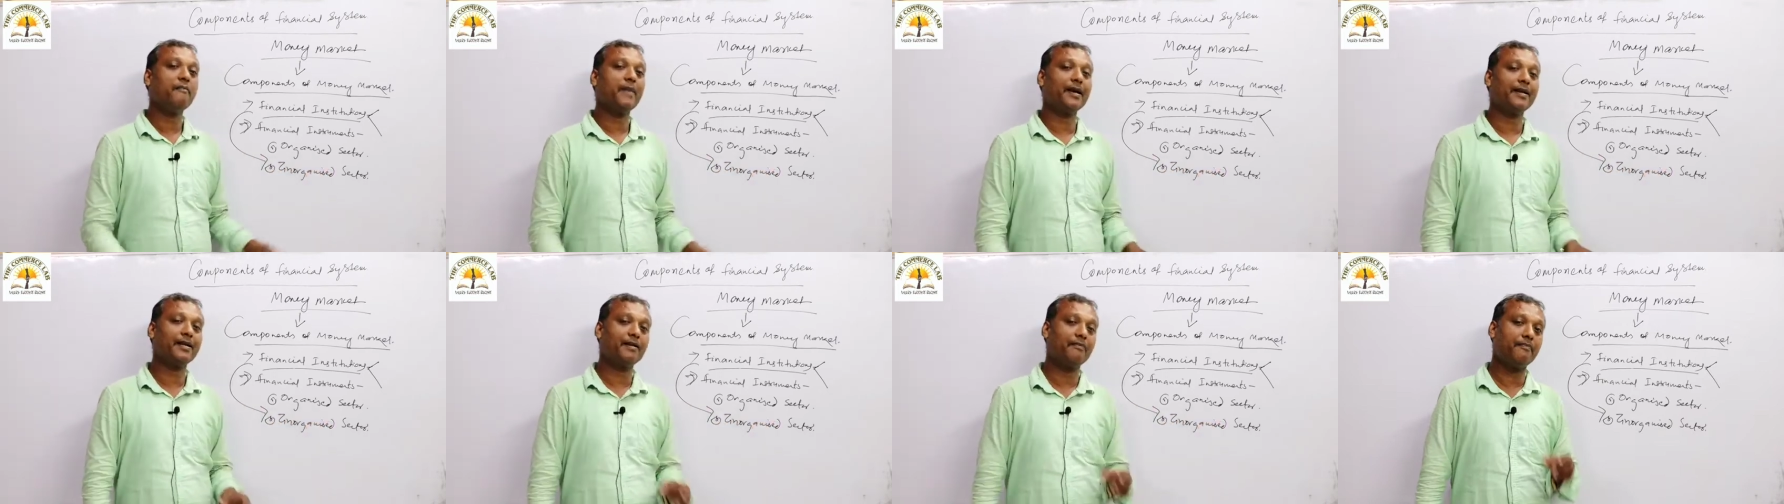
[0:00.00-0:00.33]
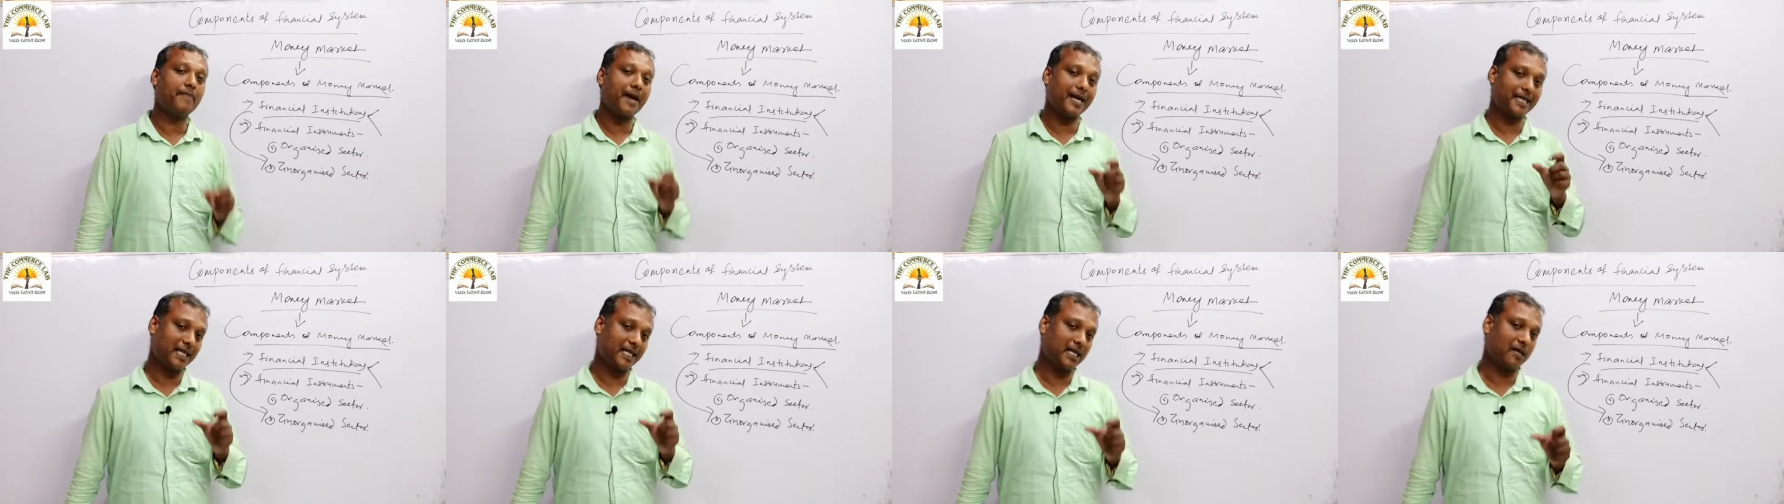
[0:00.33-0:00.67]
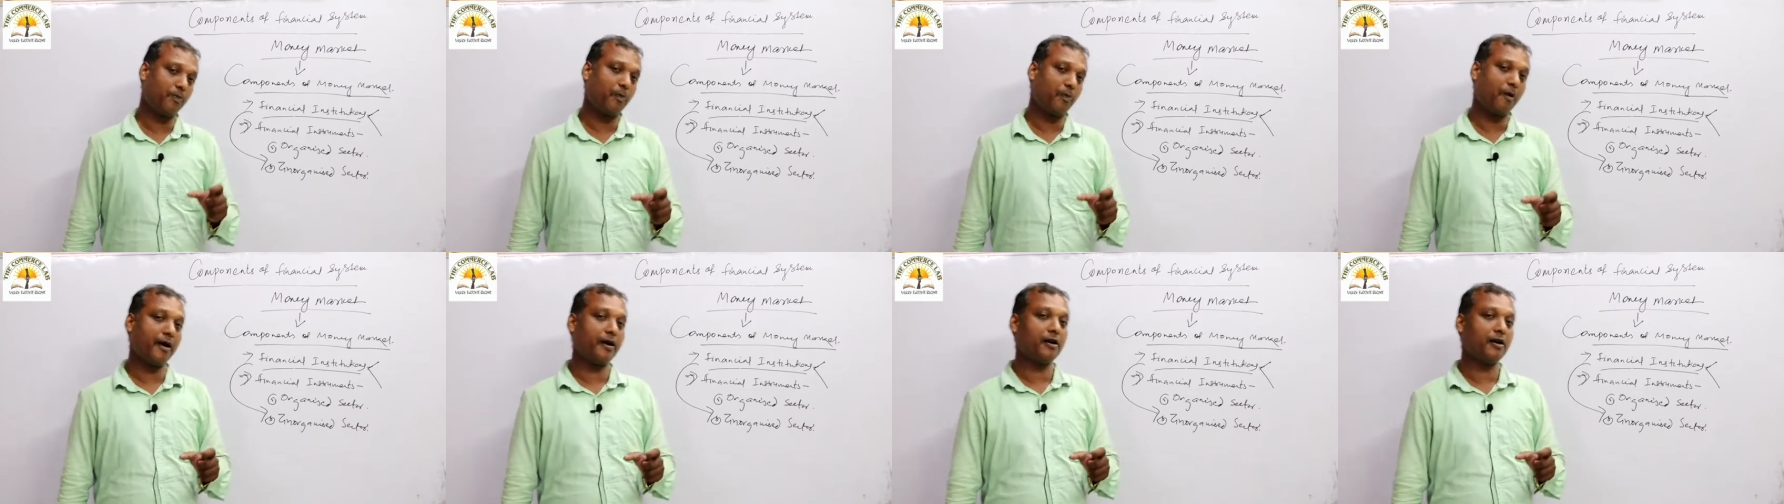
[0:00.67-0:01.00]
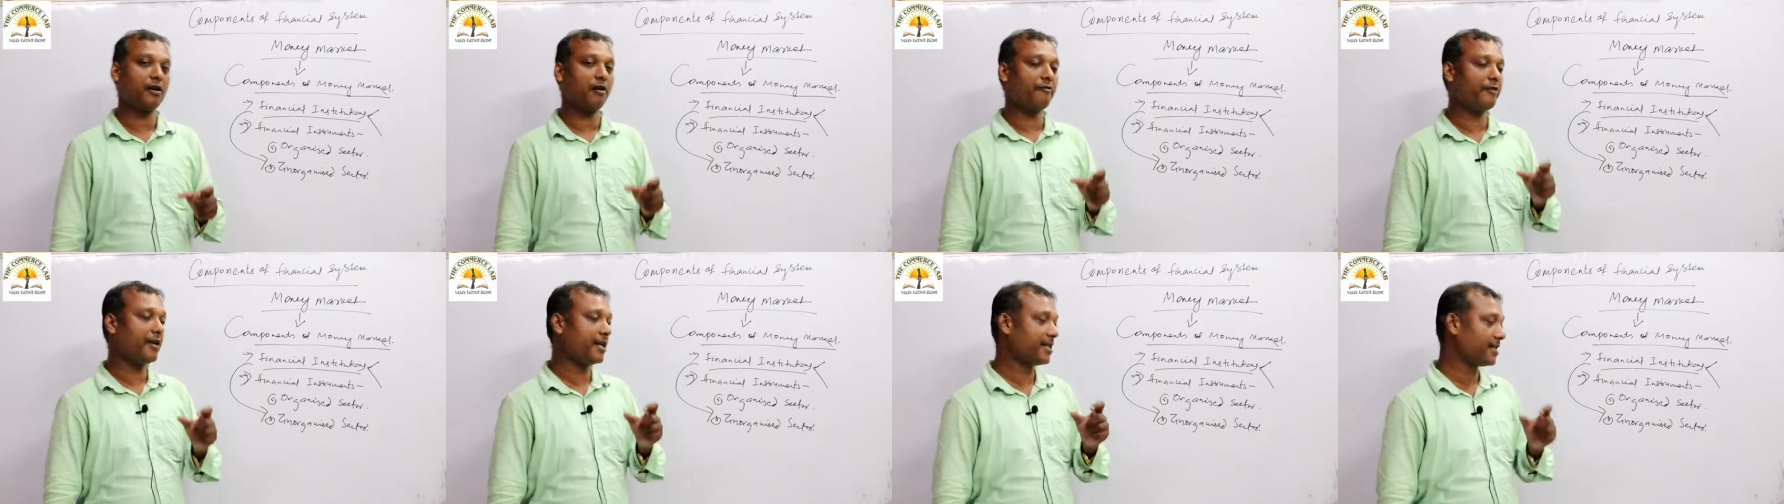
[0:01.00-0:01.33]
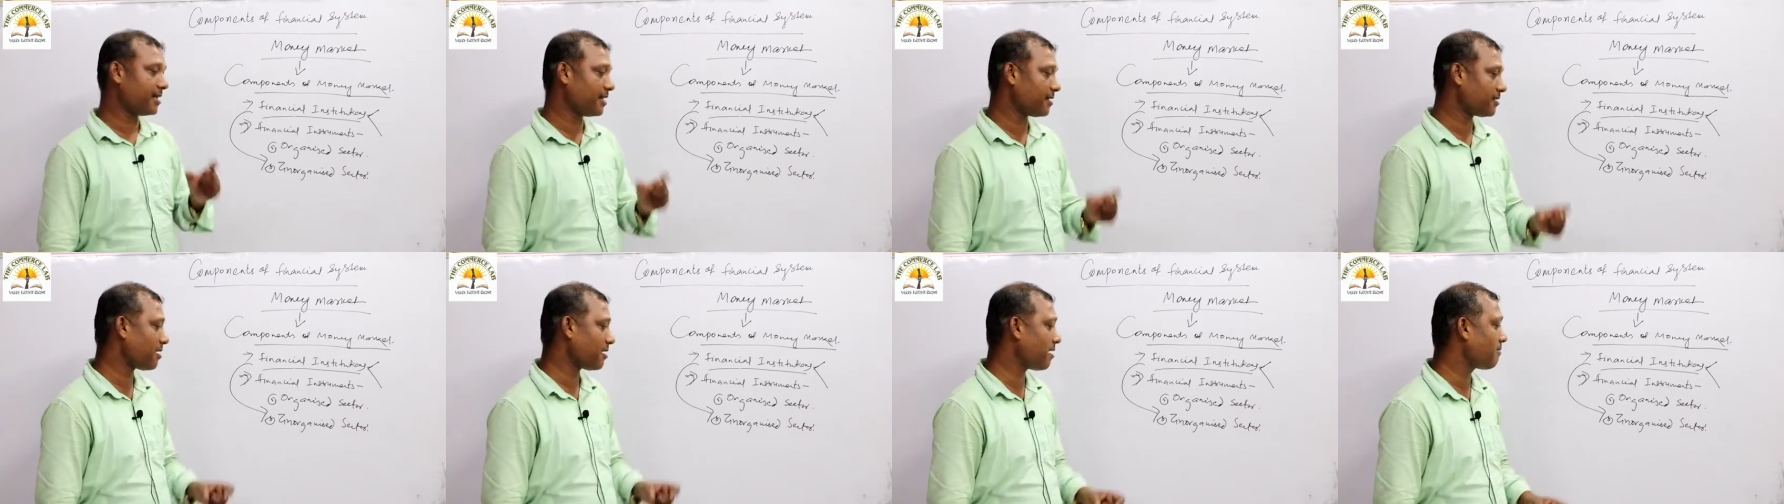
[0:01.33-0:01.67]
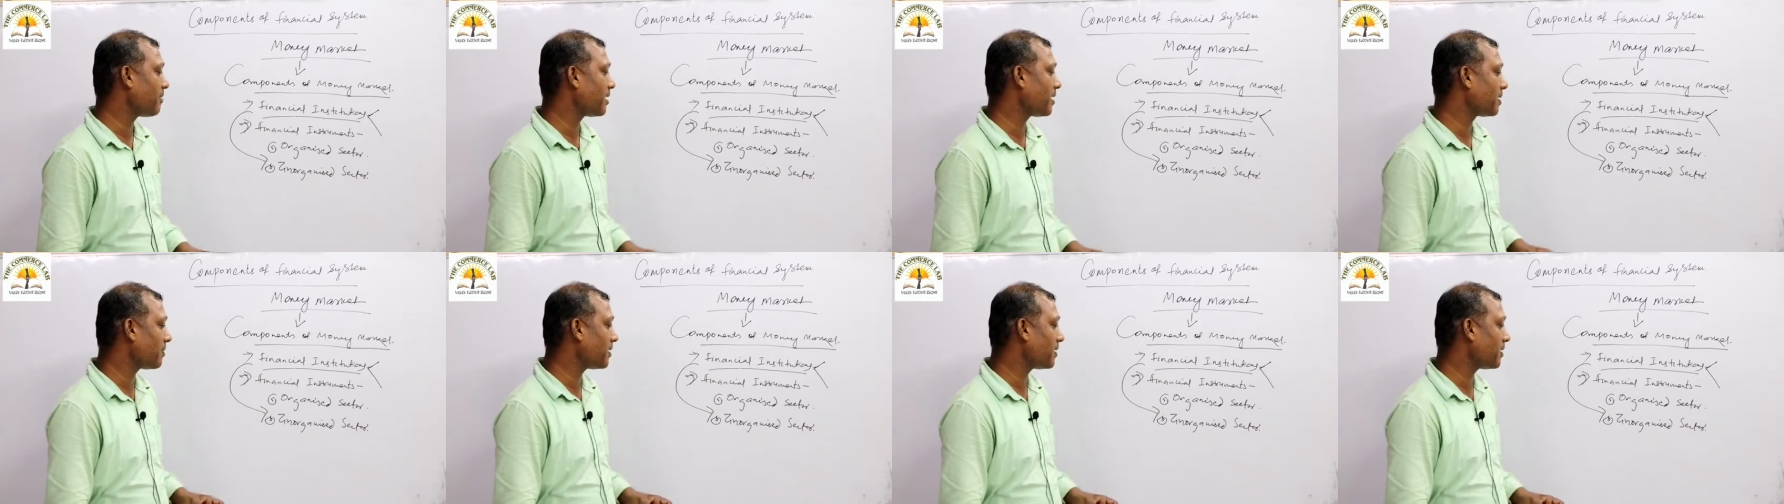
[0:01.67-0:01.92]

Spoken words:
But the basic point of distinction